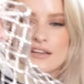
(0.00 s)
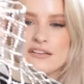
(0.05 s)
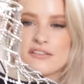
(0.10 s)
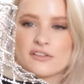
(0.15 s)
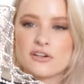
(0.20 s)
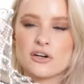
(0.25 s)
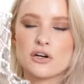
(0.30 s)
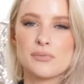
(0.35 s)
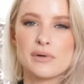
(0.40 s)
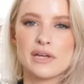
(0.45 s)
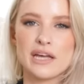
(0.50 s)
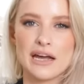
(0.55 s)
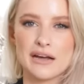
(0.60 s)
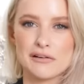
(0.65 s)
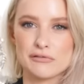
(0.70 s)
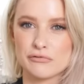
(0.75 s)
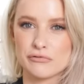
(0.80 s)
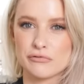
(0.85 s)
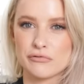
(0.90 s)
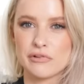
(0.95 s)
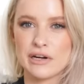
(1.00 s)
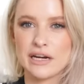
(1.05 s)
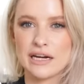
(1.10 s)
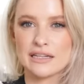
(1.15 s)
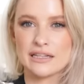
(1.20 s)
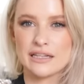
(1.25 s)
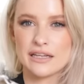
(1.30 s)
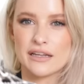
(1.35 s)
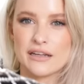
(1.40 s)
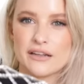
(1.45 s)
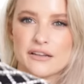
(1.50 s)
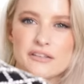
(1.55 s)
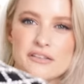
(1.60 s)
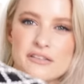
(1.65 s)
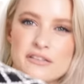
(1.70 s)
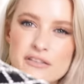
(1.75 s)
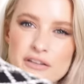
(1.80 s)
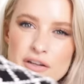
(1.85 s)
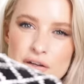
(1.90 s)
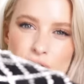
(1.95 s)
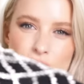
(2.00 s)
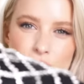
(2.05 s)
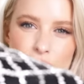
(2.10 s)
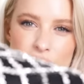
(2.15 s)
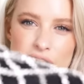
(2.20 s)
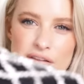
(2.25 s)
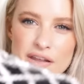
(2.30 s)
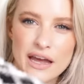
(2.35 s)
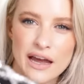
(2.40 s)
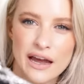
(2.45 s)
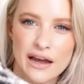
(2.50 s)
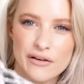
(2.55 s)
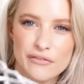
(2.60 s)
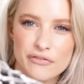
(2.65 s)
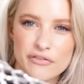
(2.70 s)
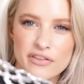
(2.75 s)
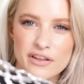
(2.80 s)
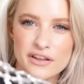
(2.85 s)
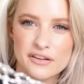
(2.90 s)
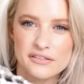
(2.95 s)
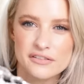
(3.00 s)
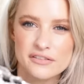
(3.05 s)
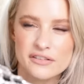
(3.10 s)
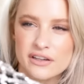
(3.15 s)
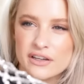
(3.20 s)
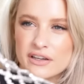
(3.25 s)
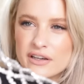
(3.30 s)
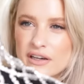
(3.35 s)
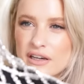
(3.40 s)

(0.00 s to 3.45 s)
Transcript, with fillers: these are coming out really soon and they have this